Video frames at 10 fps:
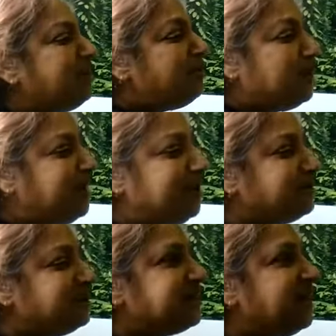worried
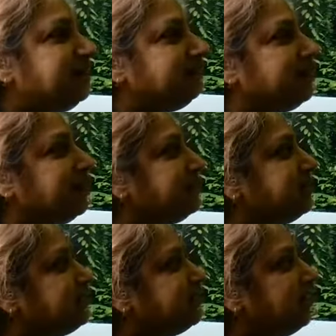about selling
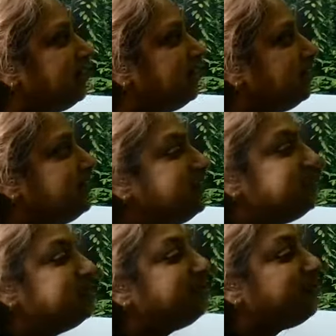because
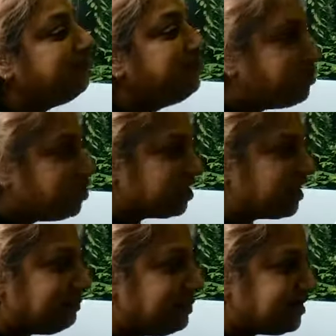this is for future
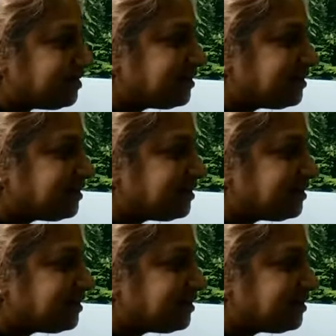I built.